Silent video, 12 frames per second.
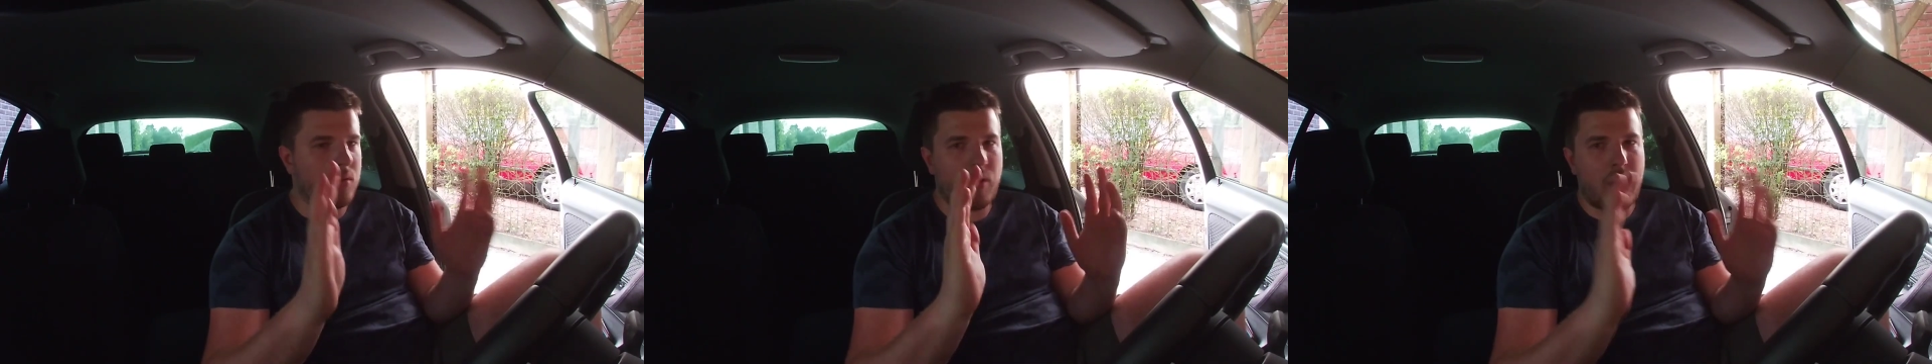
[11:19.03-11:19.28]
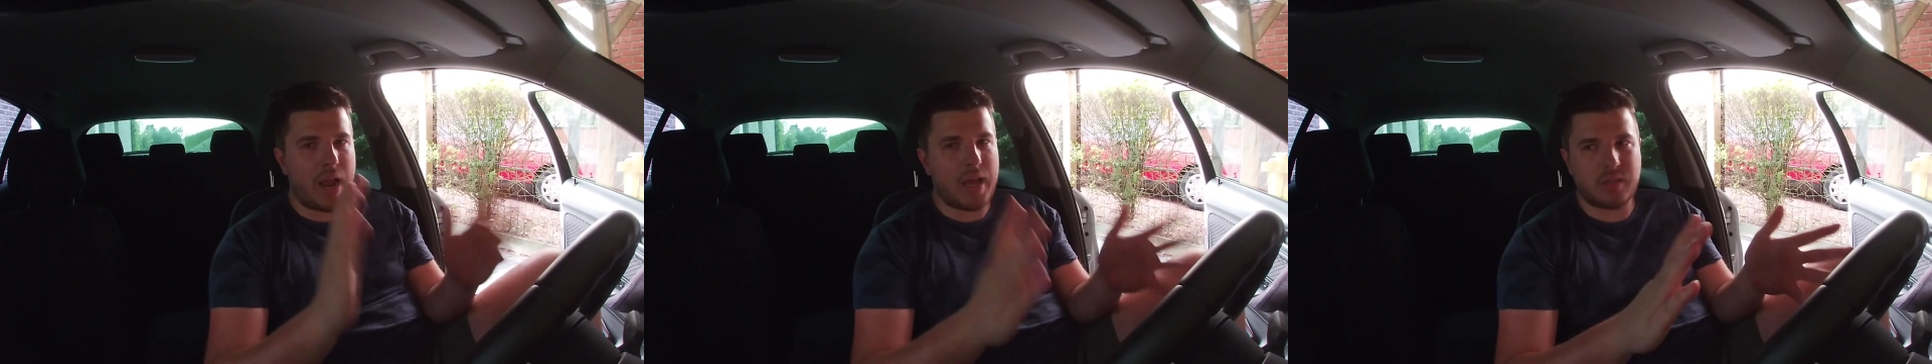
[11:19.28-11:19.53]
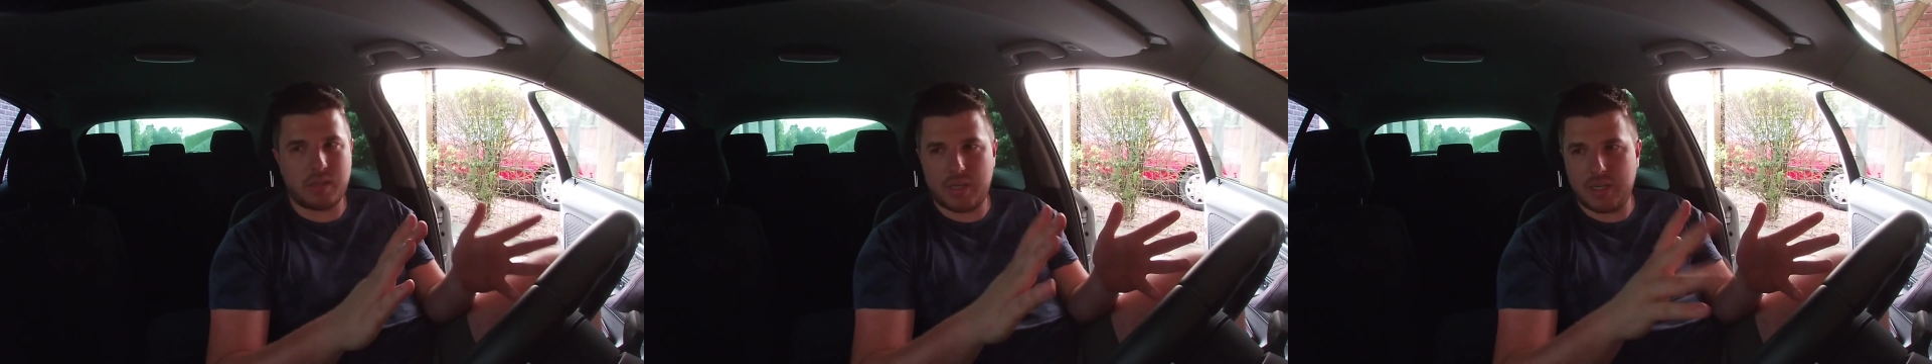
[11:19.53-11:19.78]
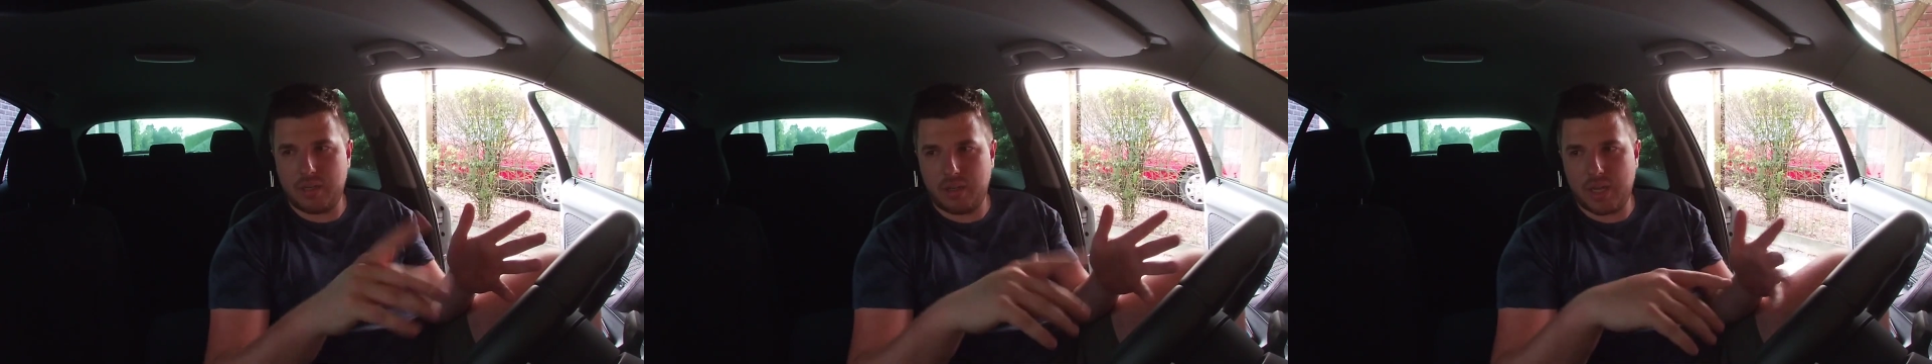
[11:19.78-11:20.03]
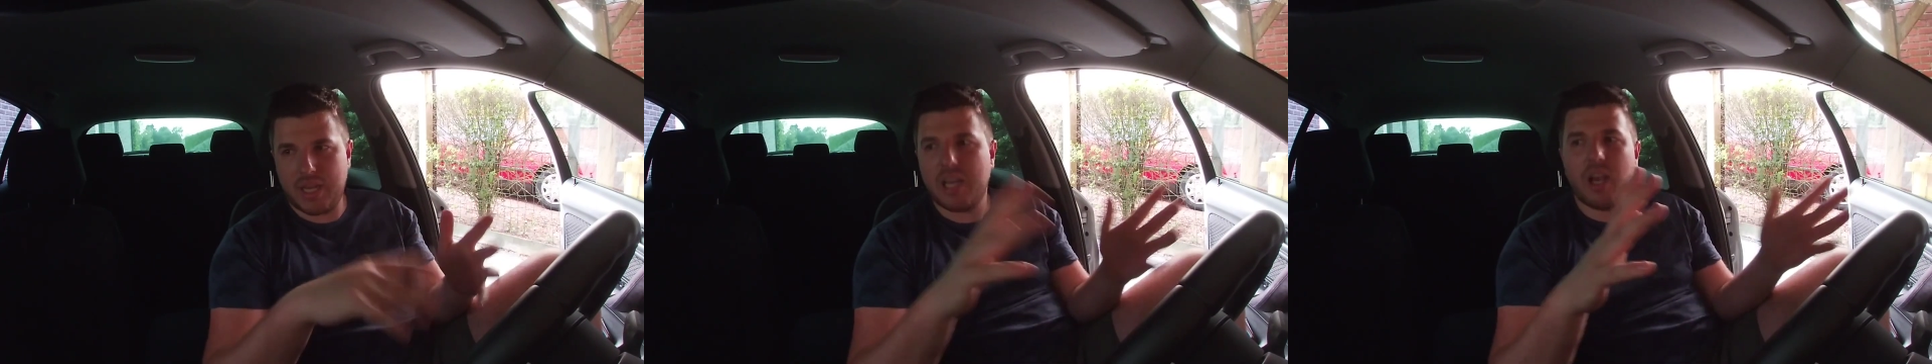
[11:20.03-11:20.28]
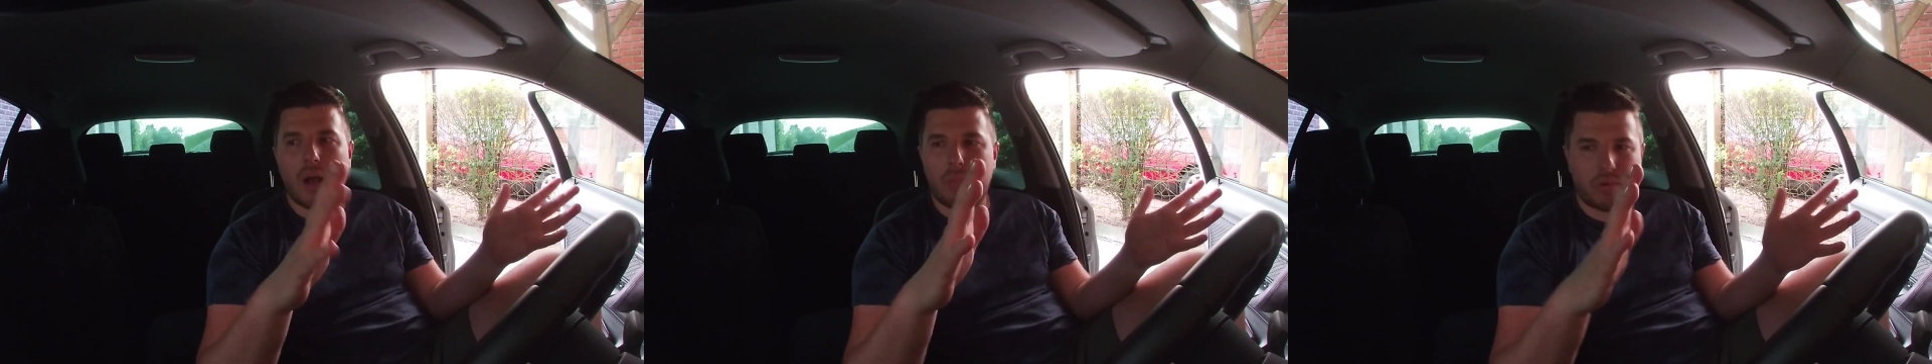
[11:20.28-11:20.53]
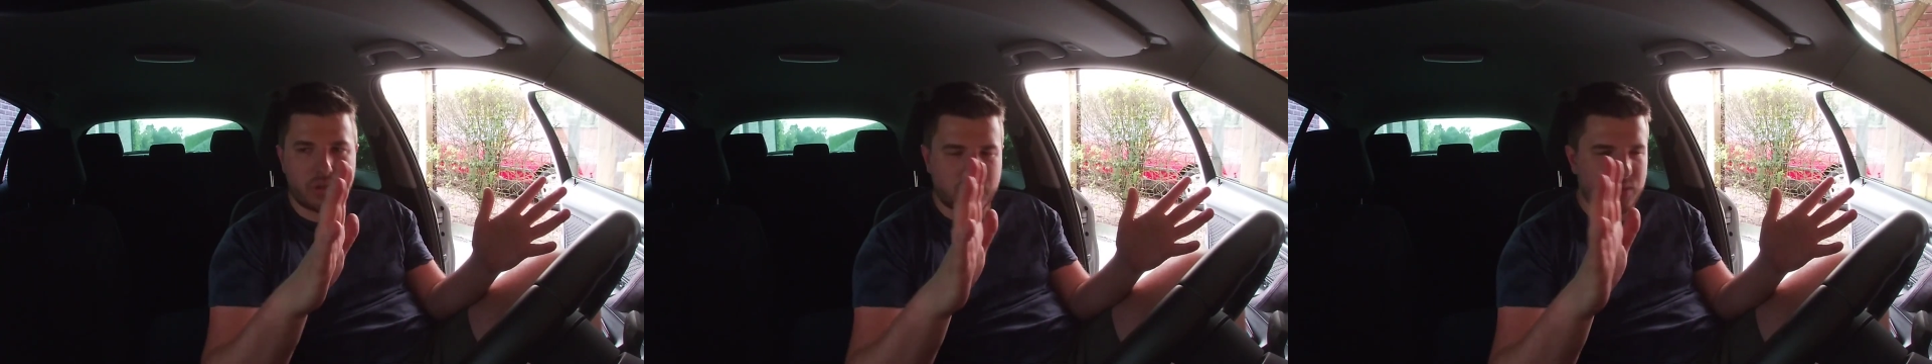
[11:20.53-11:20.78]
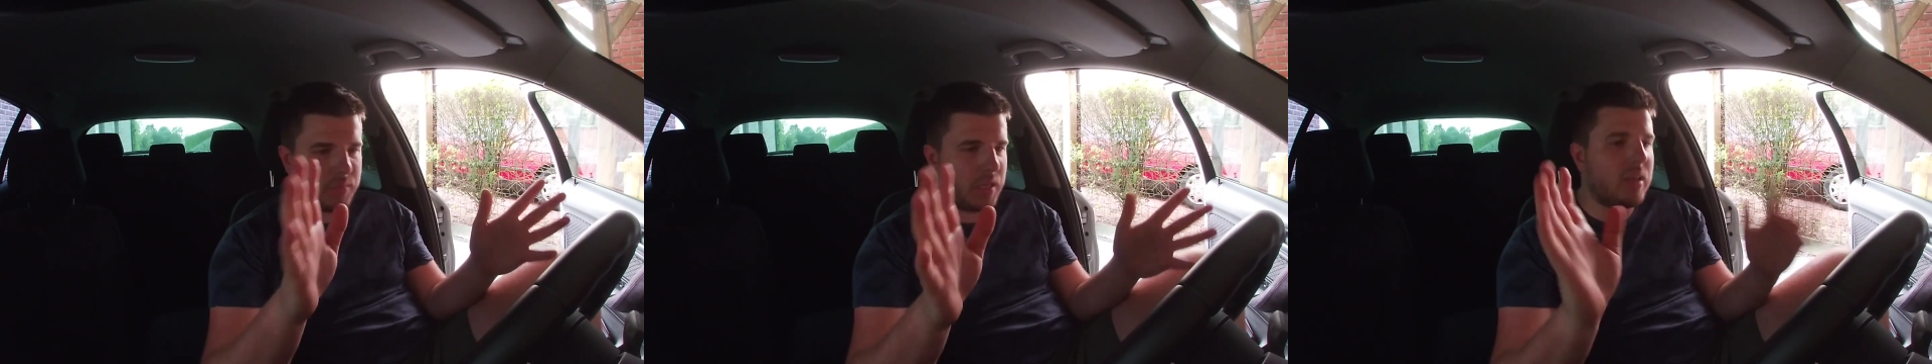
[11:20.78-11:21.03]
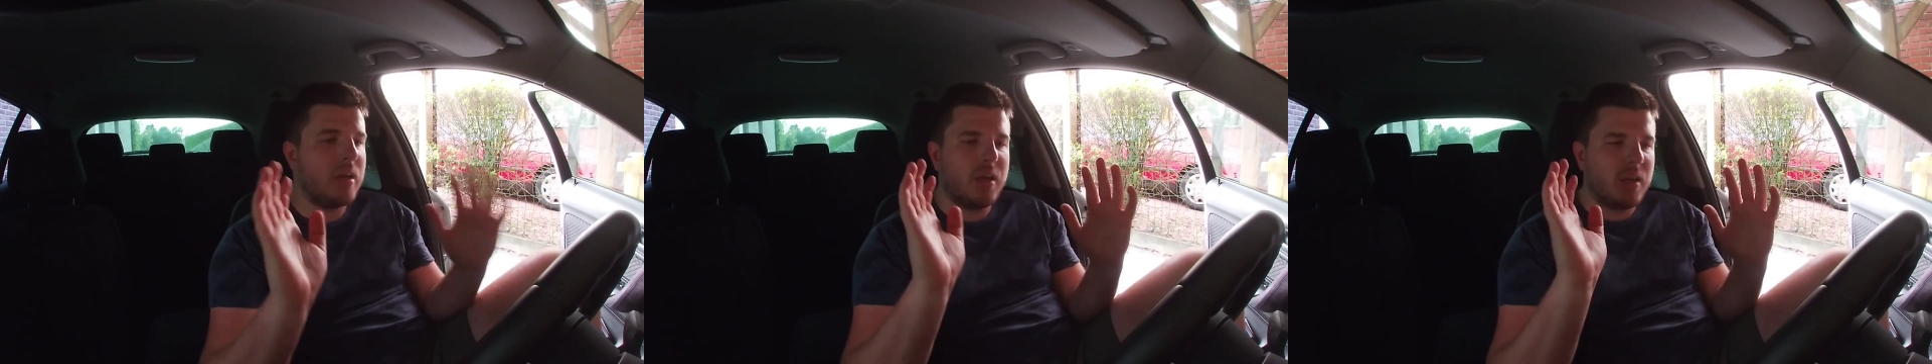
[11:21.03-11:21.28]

or has a little hiccup or something,